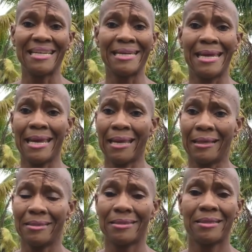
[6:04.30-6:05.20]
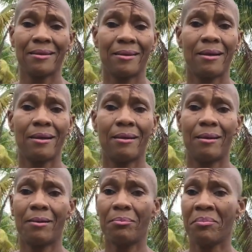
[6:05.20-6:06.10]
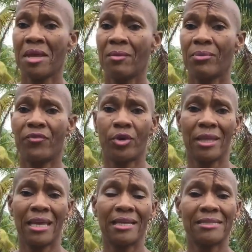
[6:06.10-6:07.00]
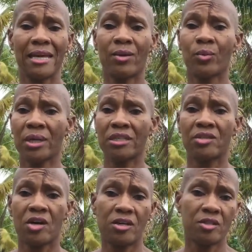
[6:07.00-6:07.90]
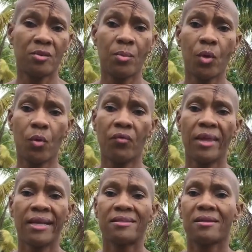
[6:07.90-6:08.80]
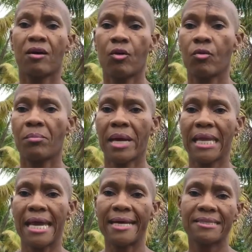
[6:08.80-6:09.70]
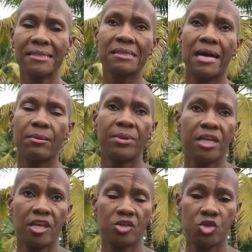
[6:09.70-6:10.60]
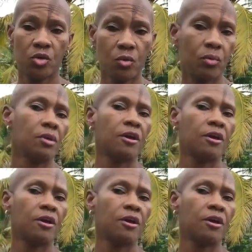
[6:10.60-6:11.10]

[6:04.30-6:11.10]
days before the gas hand really starts to move. So my gas is not a big issue.